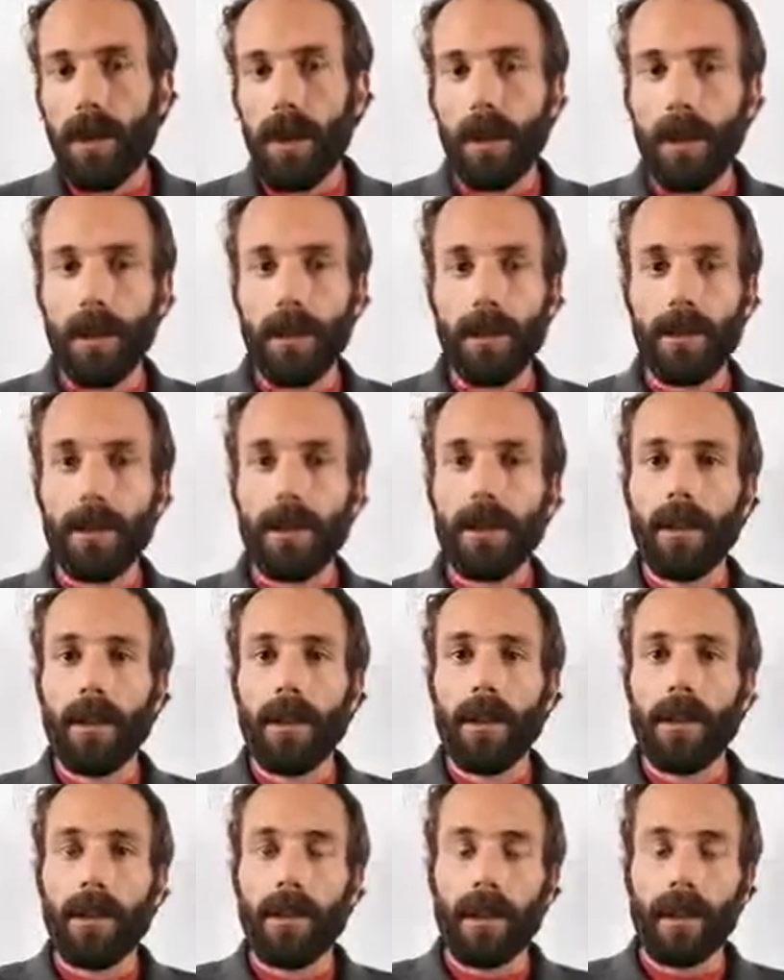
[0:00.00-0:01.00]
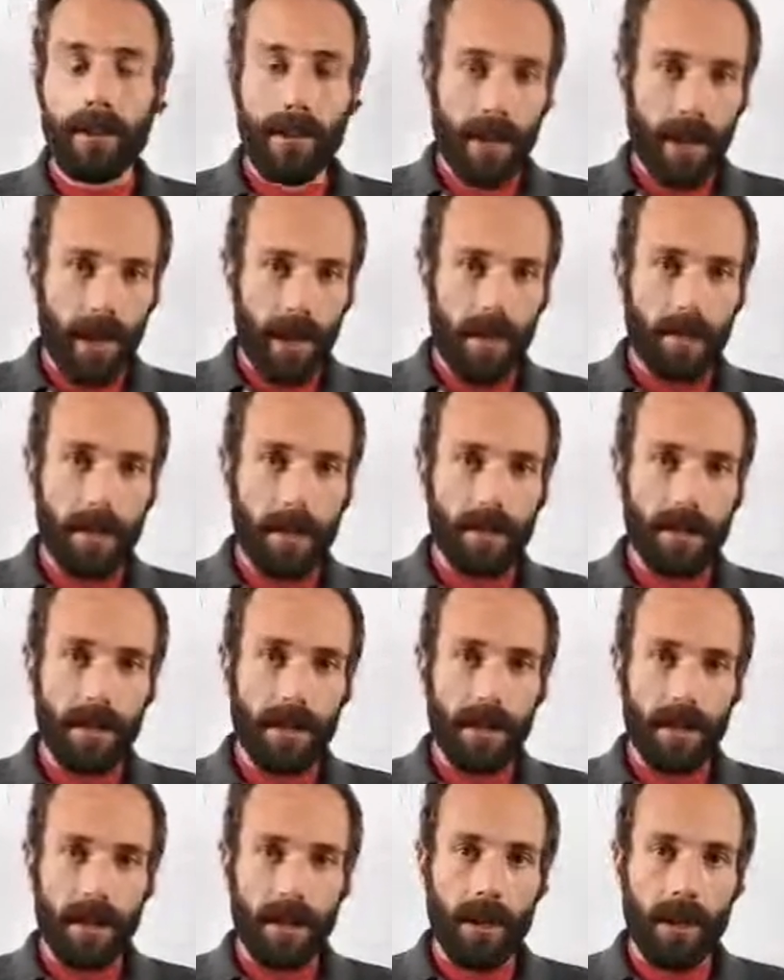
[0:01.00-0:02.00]
And in the
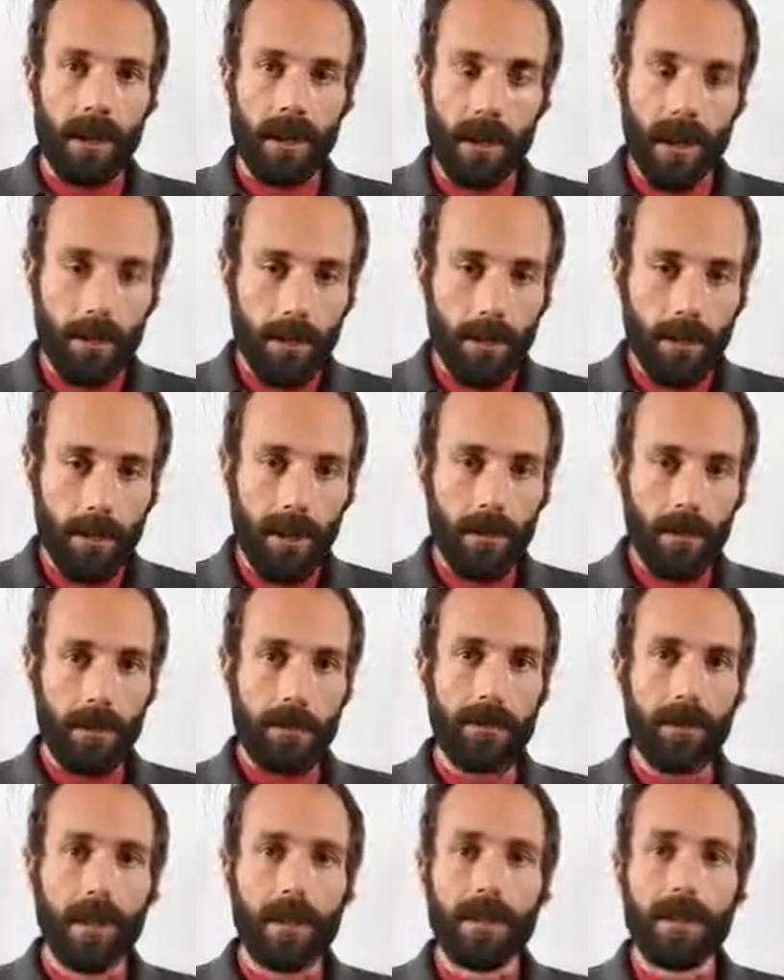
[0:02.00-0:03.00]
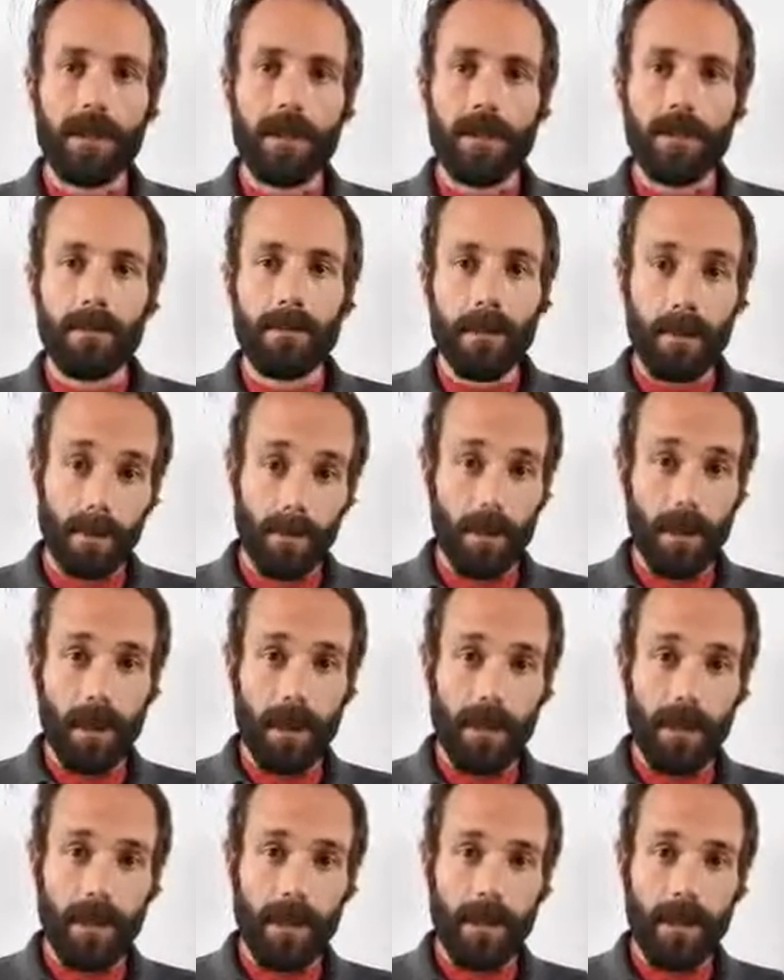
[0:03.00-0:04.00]
comments, a couple people mentioned
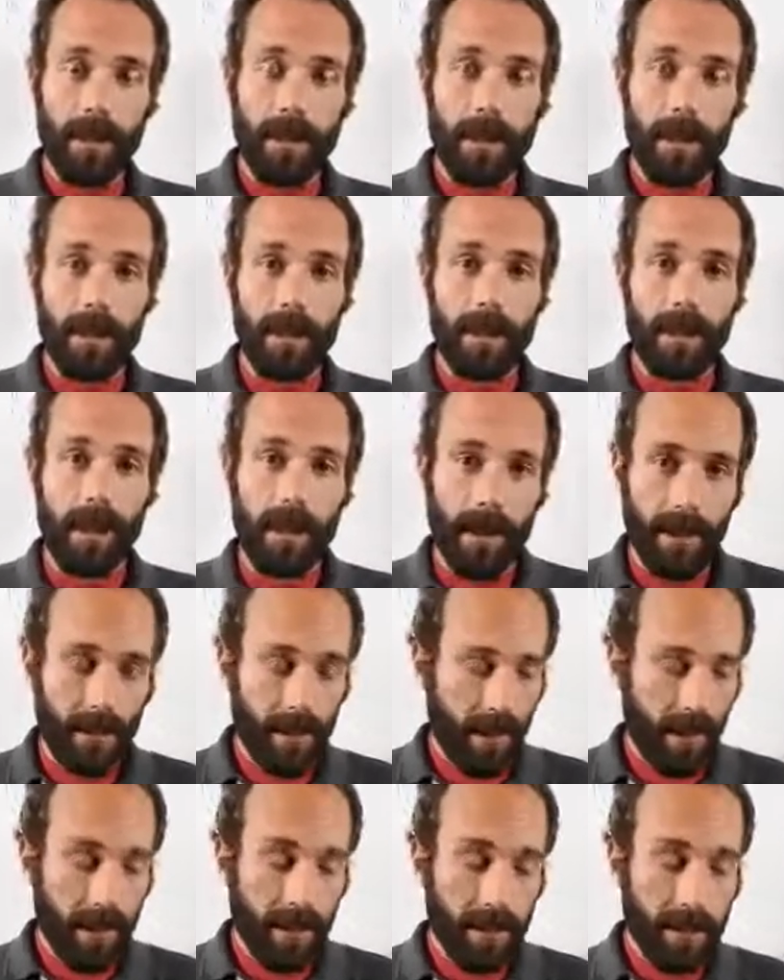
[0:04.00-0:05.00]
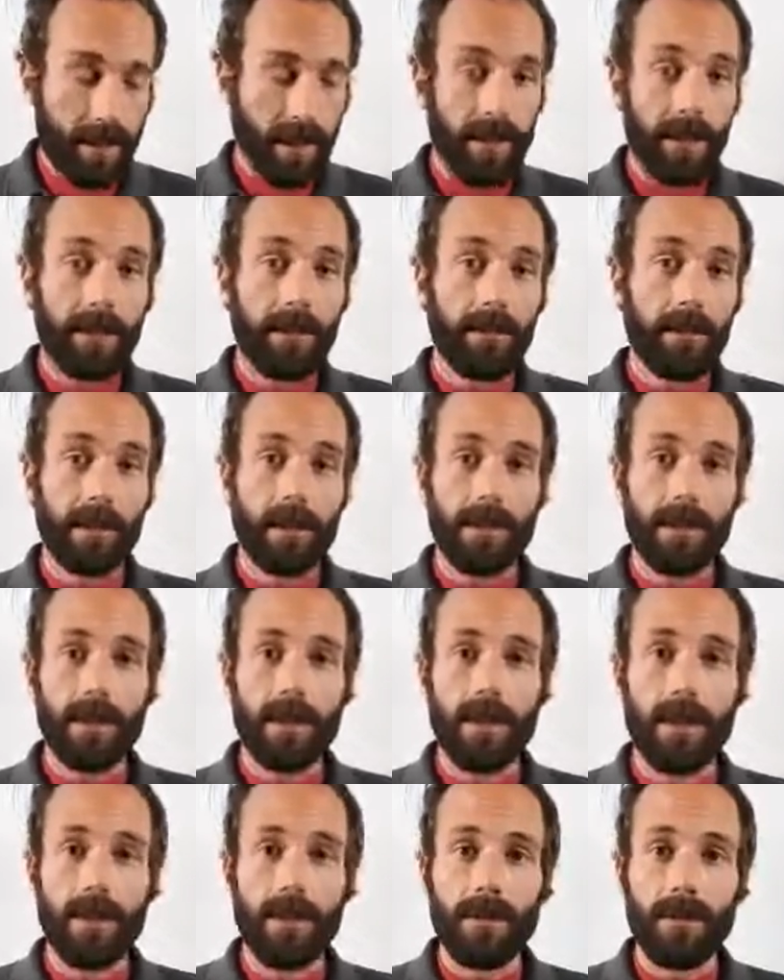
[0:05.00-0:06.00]
Moonlight, and I'd seen some of this
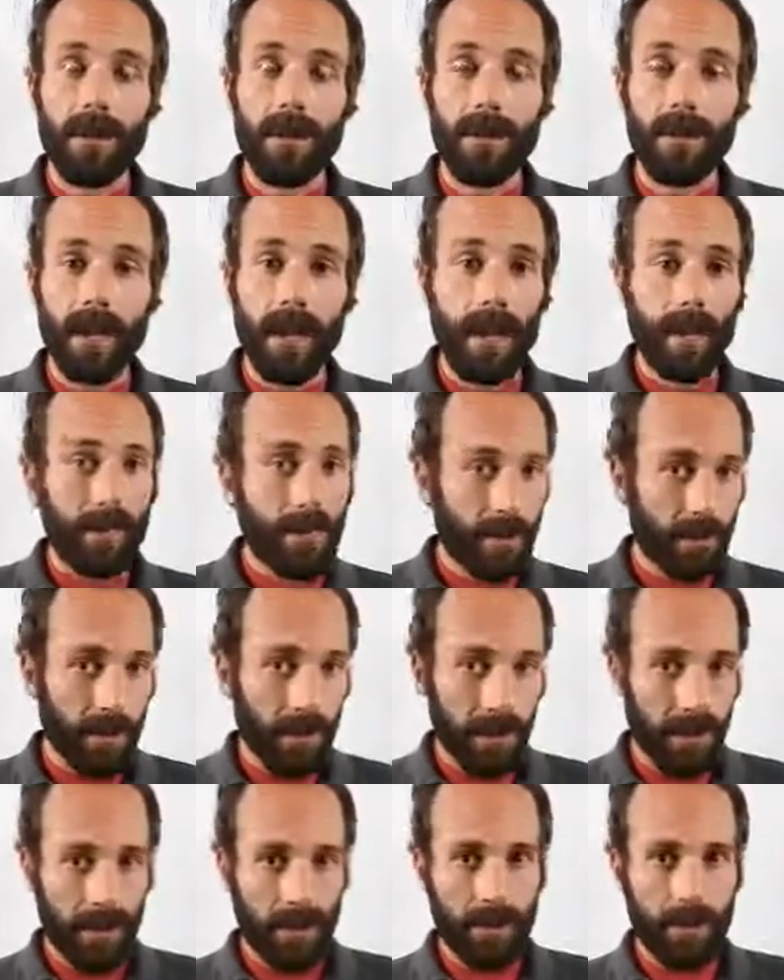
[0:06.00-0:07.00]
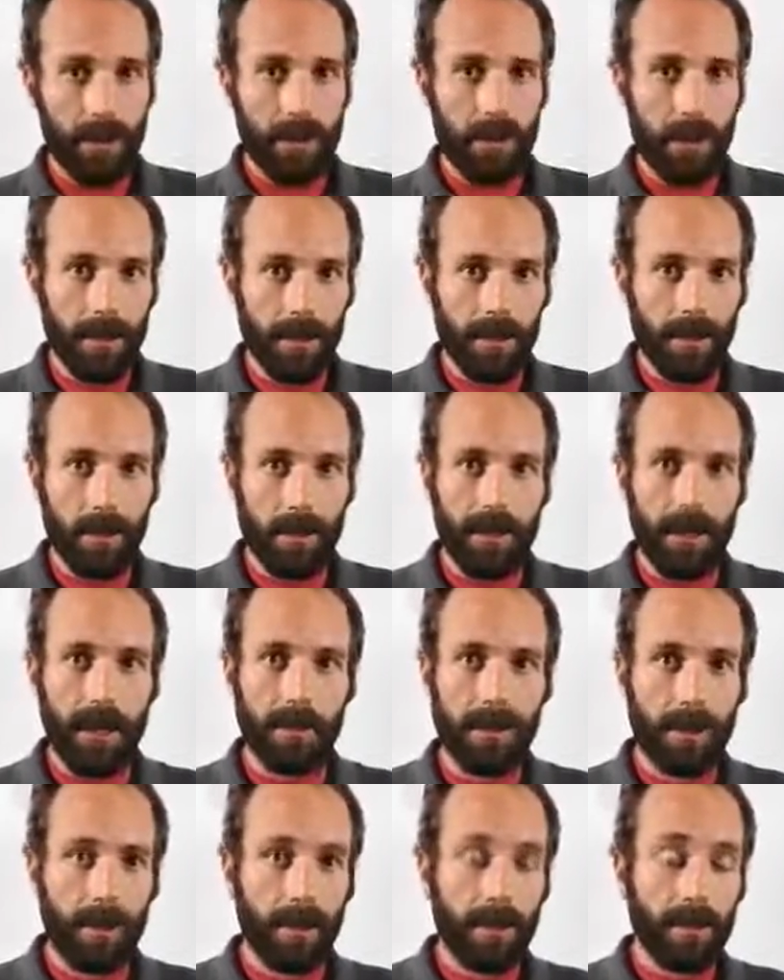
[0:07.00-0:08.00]
stuff, and I hadn't really spent too much
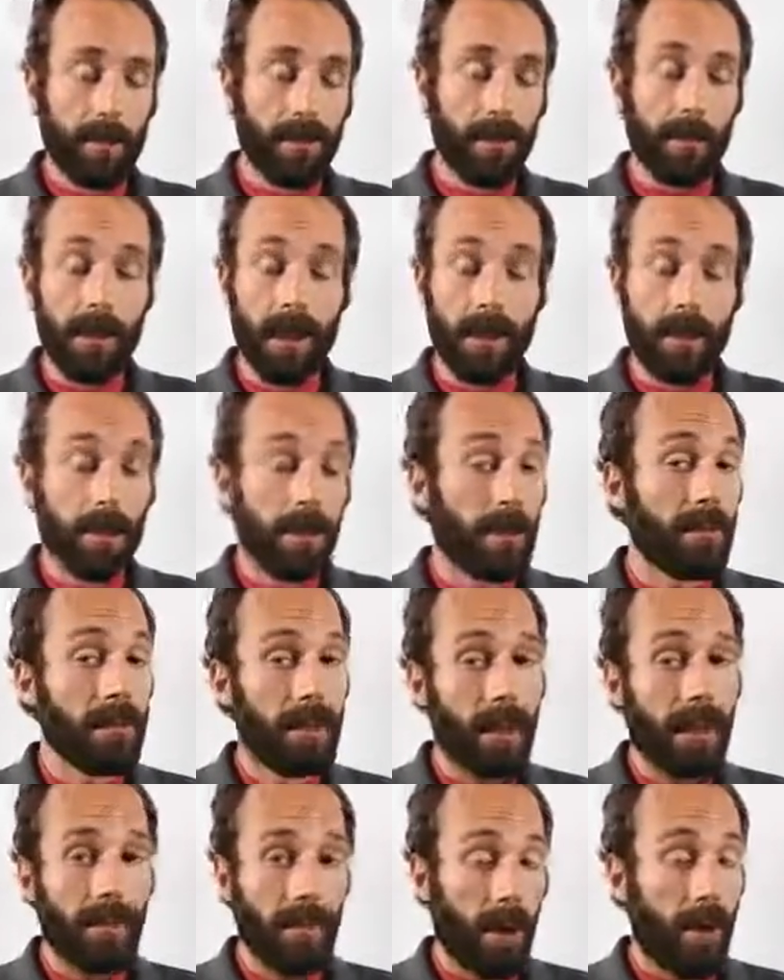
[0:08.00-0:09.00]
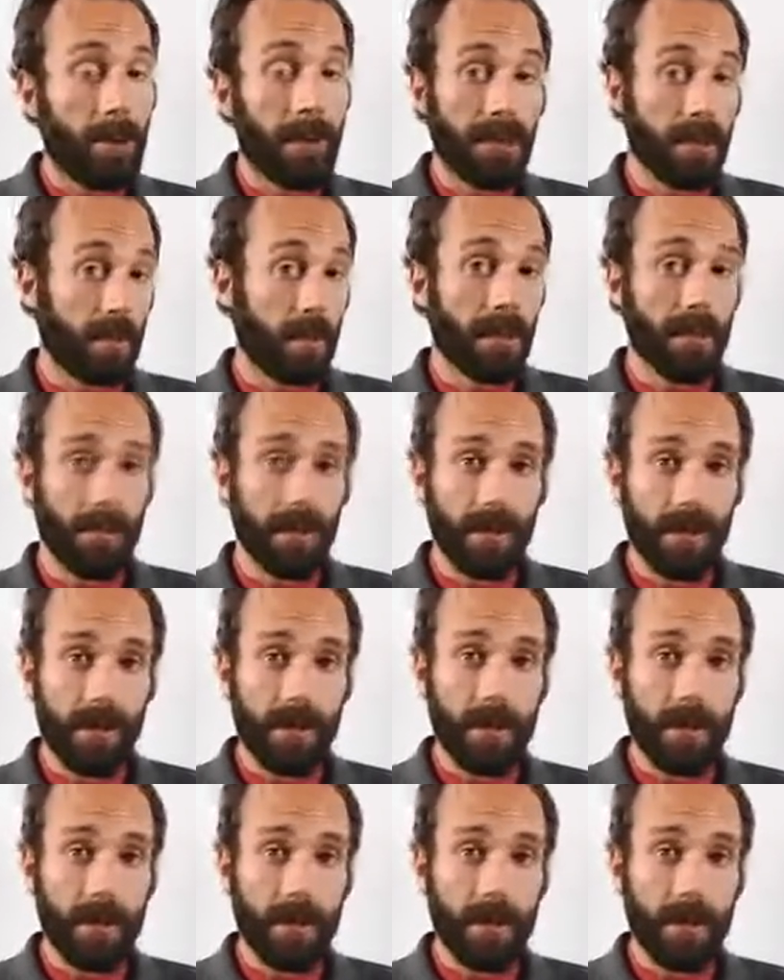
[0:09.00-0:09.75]
time looking into it, but I've always thought it was